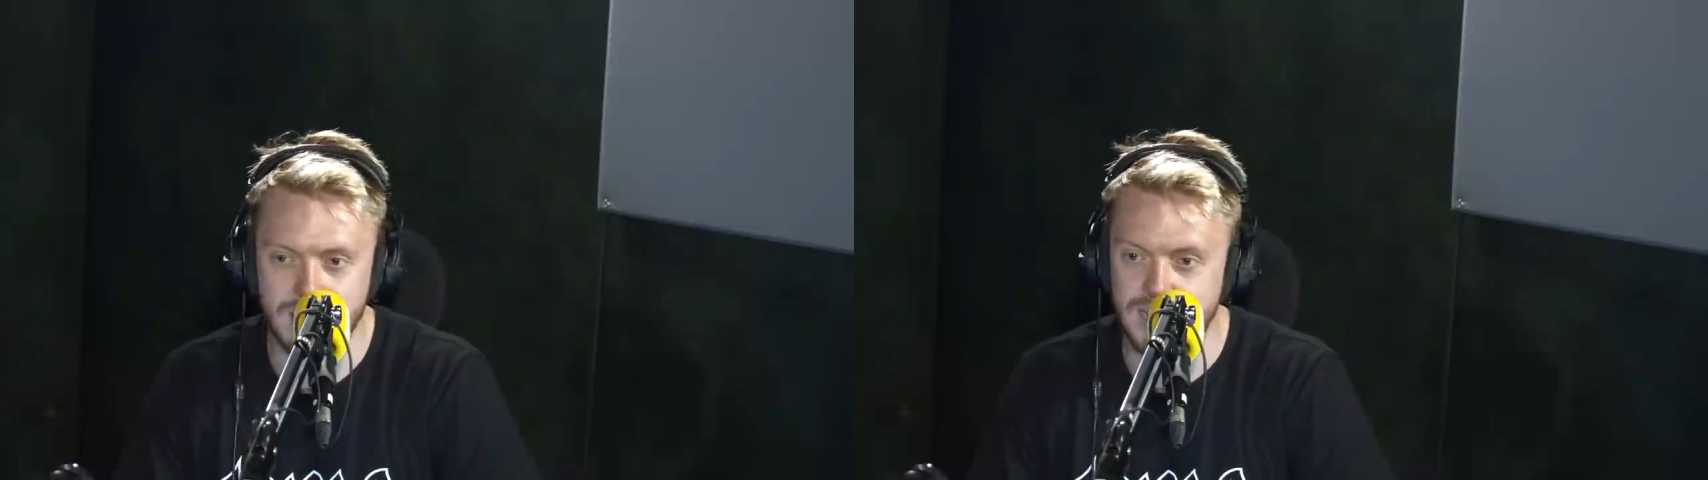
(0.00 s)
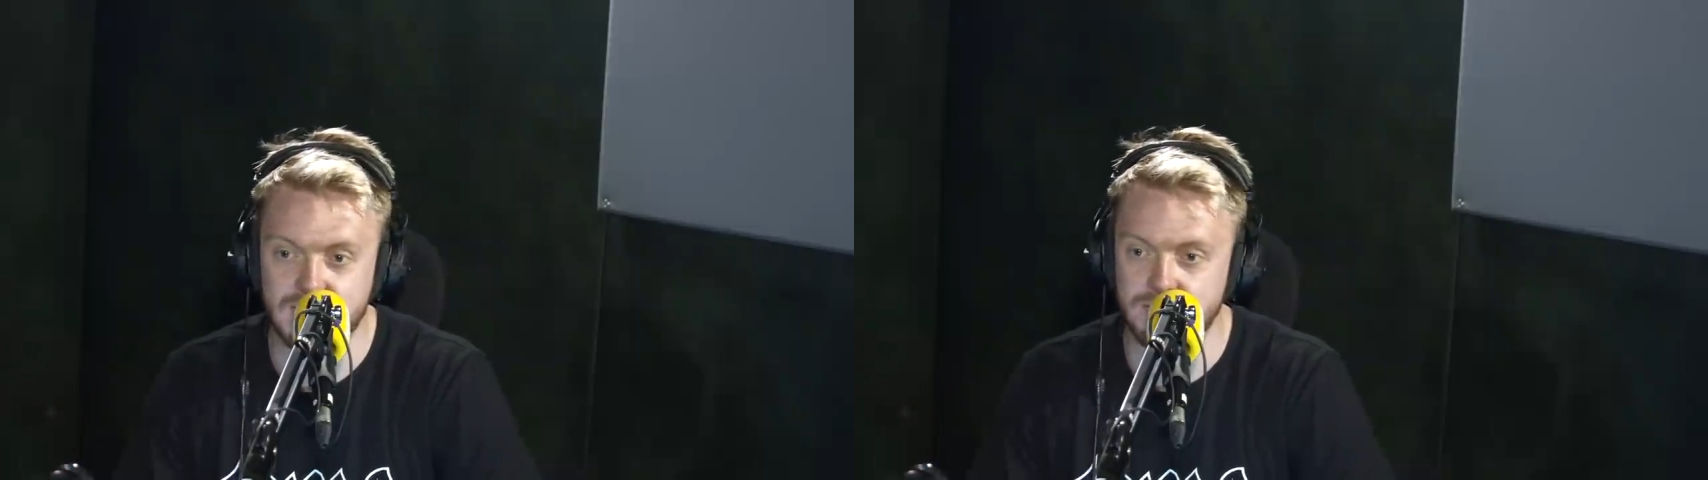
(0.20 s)

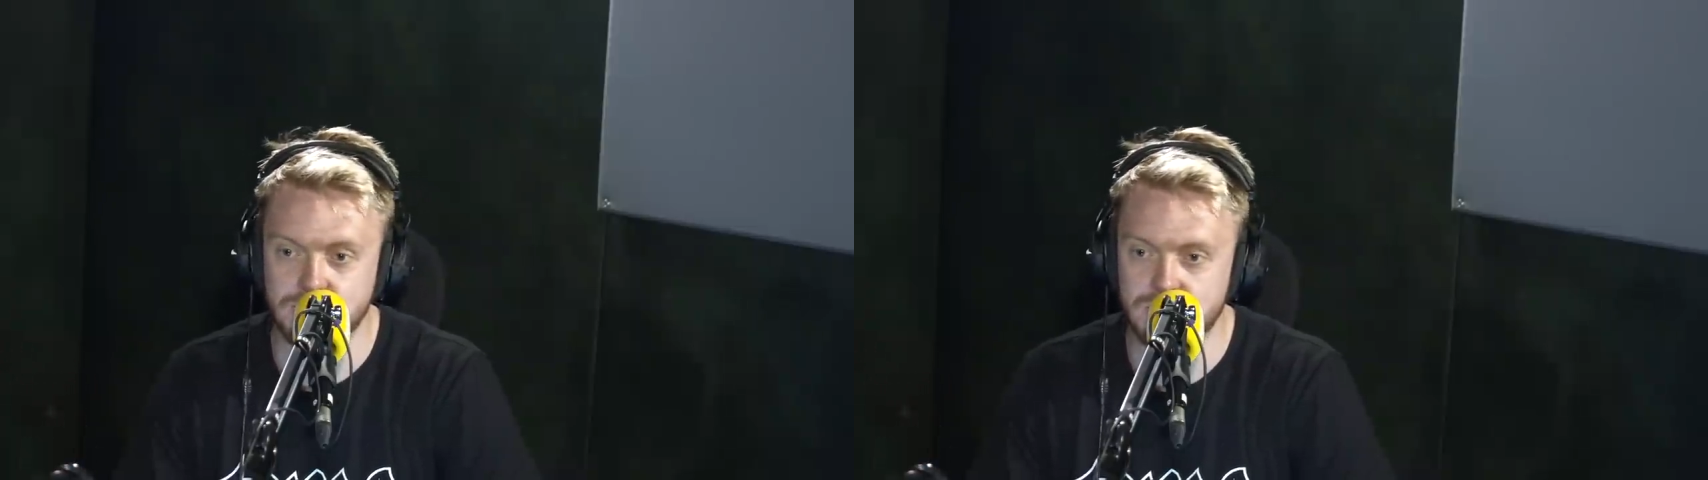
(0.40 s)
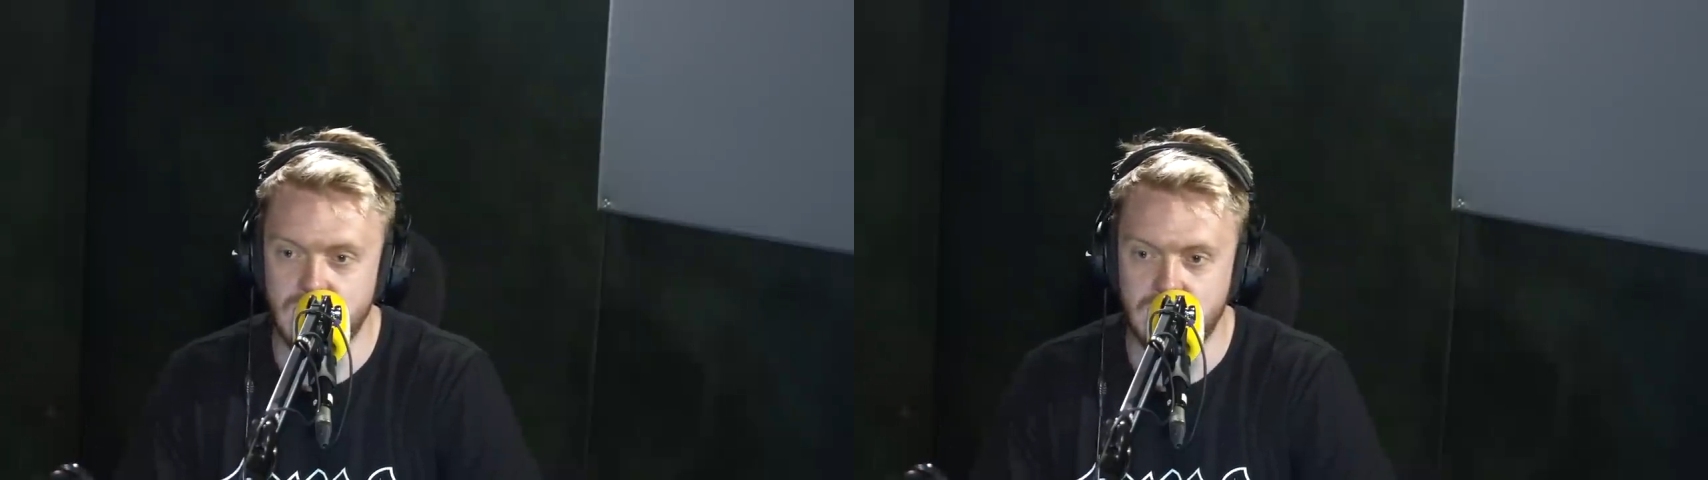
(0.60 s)
And he
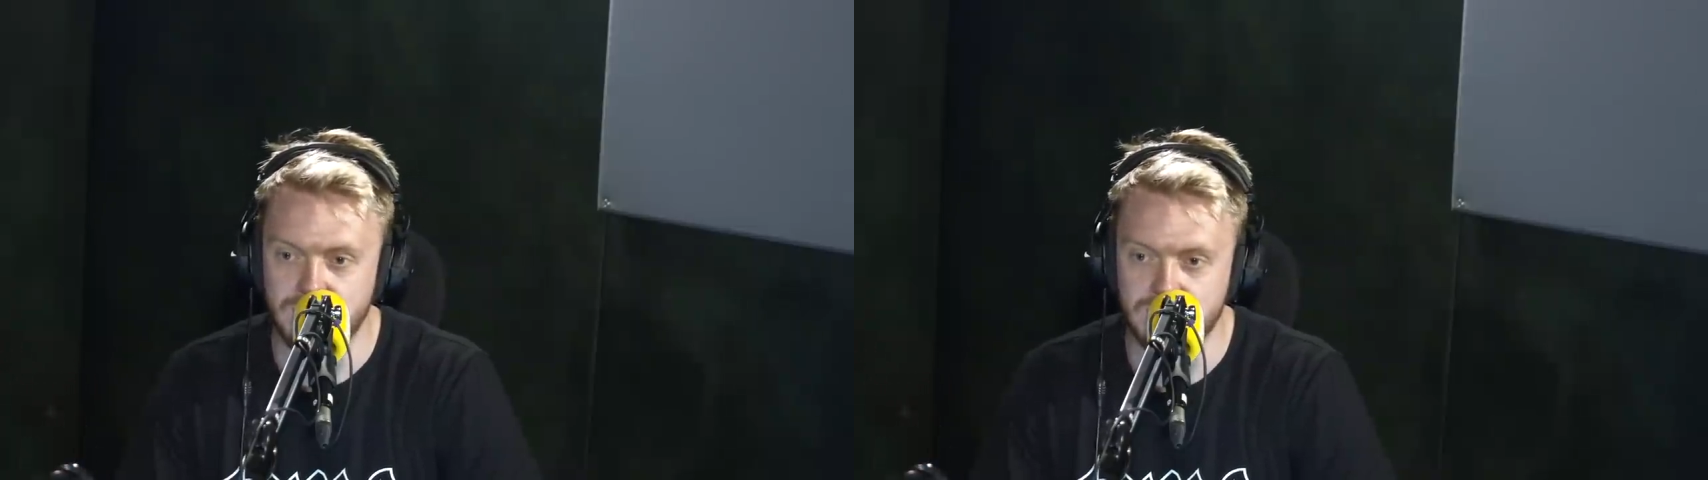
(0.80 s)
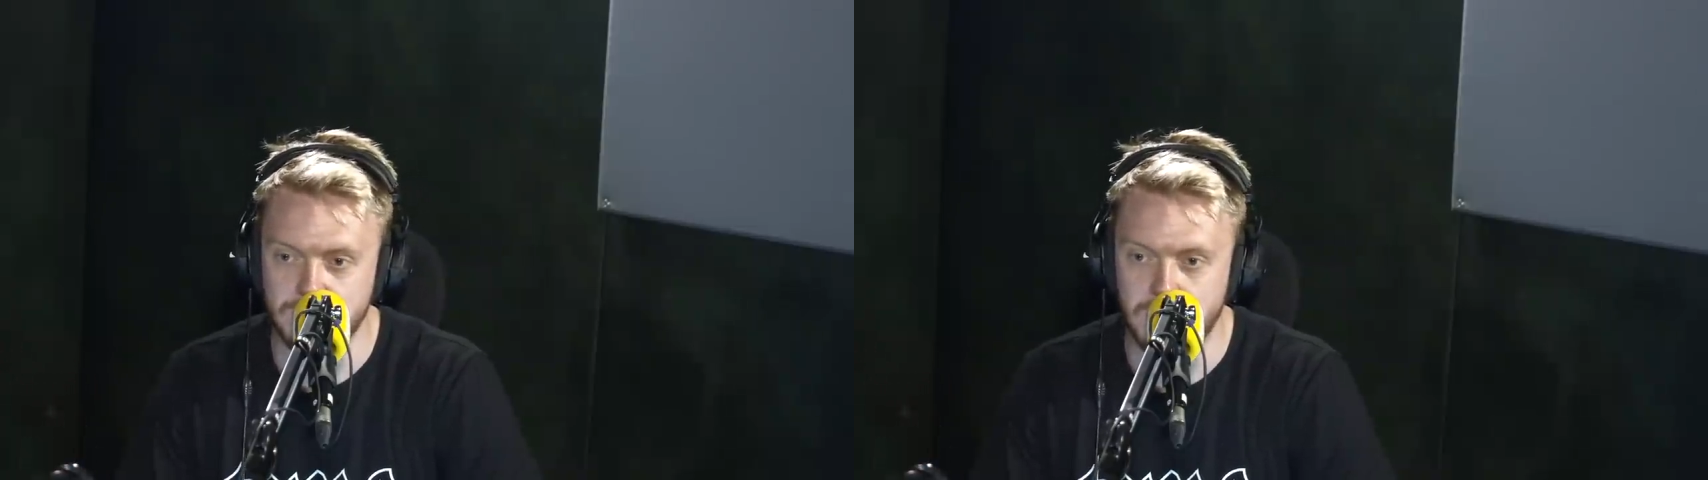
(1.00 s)
didn't say
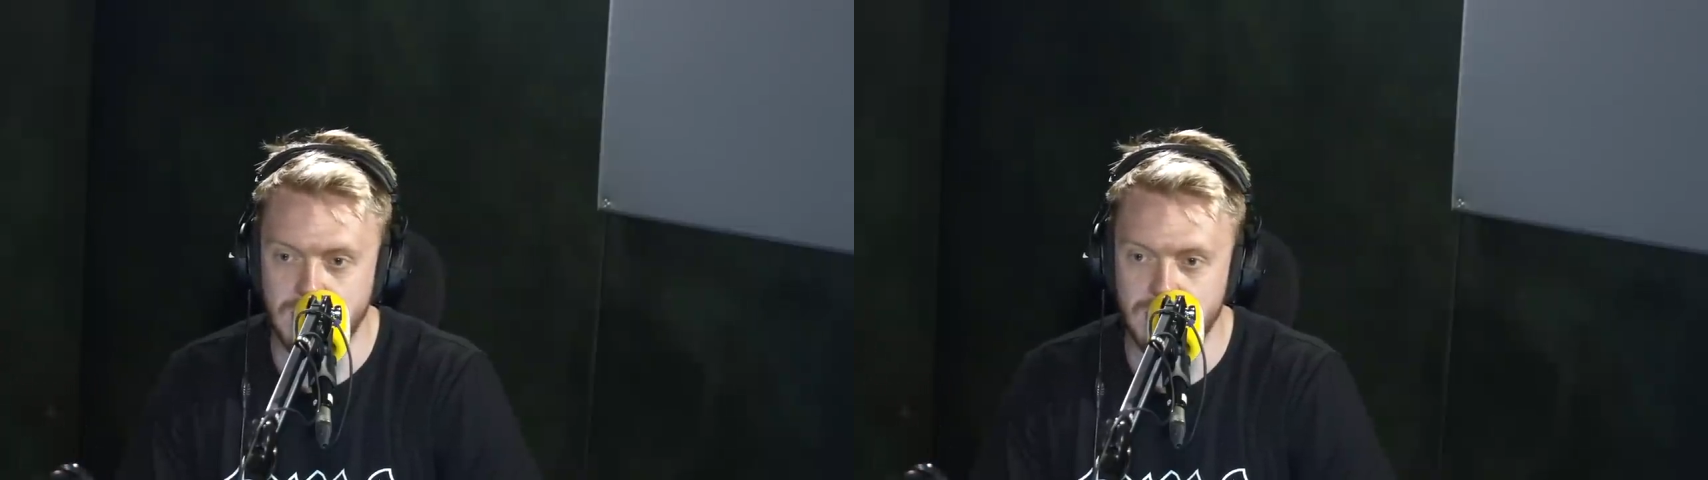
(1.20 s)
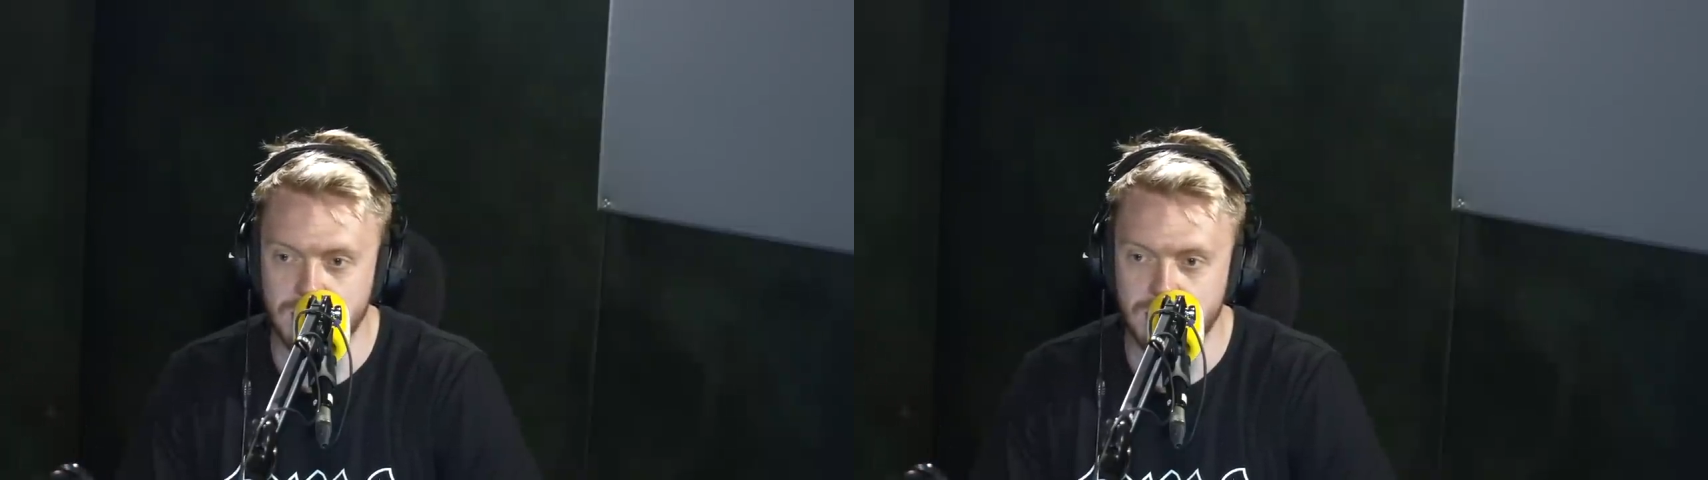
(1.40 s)
anything to me.